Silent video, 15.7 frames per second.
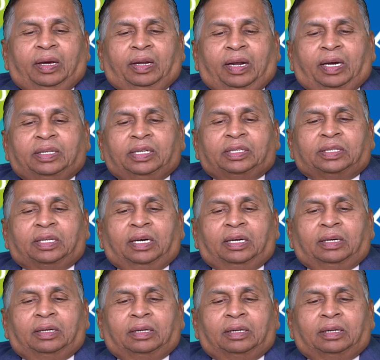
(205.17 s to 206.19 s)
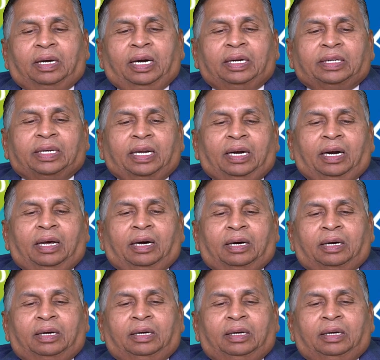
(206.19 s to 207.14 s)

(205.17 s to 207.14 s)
Rajasthan, and Kerala